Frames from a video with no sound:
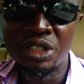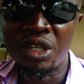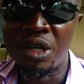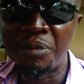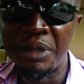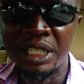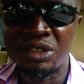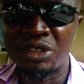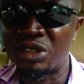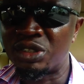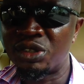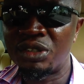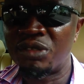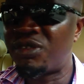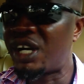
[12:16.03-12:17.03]
comment, or
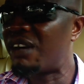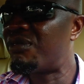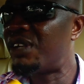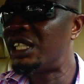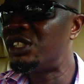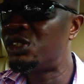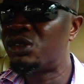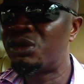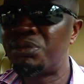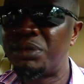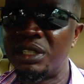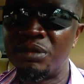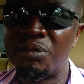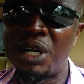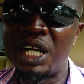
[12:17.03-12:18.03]
in fact very
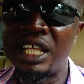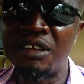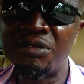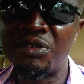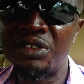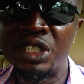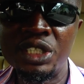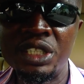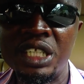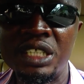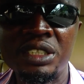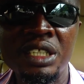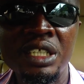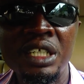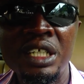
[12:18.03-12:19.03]
stupid, more than foolishness,